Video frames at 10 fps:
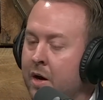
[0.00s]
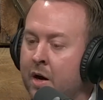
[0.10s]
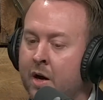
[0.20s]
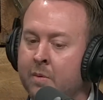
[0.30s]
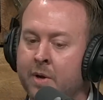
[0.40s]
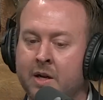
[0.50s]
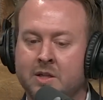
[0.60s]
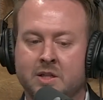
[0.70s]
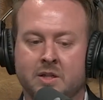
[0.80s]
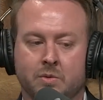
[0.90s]
And
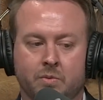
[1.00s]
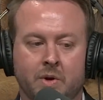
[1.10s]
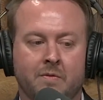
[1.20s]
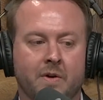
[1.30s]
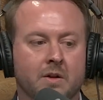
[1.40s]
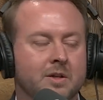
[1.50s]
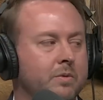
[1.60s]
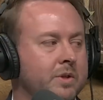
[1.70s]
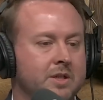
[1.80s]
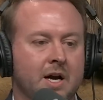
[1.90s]
it's just, we felt
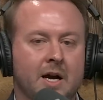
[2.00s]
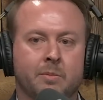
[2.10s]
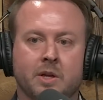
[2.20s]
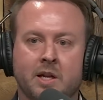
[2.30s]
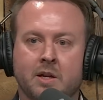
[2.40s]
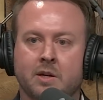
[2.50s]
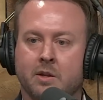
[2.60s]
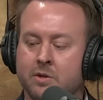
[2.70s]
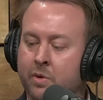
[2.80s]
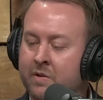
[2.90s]
it was time leading
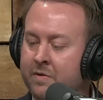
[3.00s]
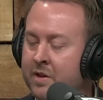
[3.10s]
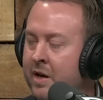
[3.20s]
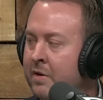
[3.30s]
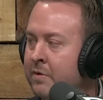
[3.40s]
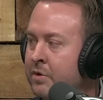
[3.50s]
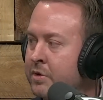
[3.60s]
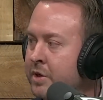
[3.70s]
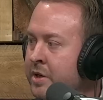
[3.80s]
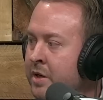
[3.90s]
into the 25th
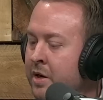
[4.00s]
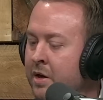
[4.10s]
anniversary